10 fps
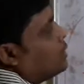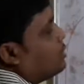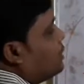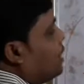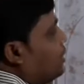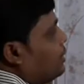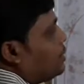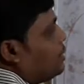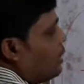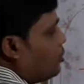Then
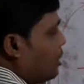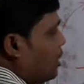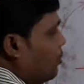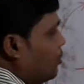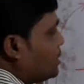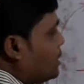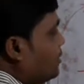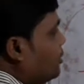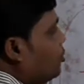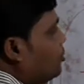it will come inside
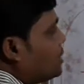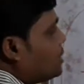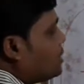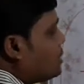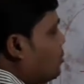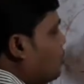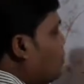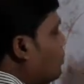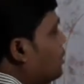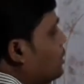the loop. This is
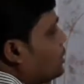true.